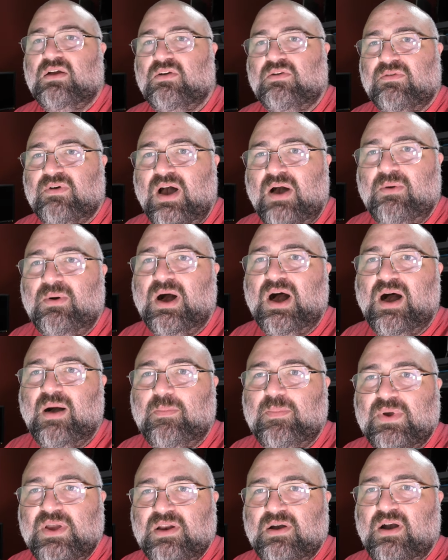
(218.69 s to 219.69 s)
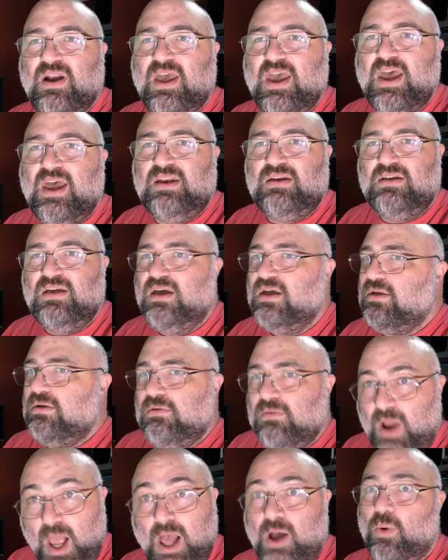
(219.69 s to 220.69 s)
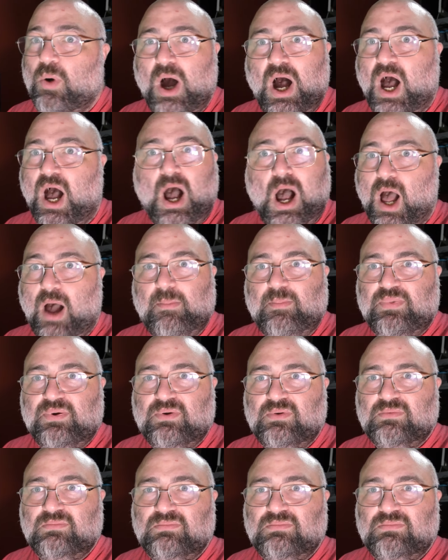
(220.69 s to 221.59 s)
grow up, Internet. Grow up.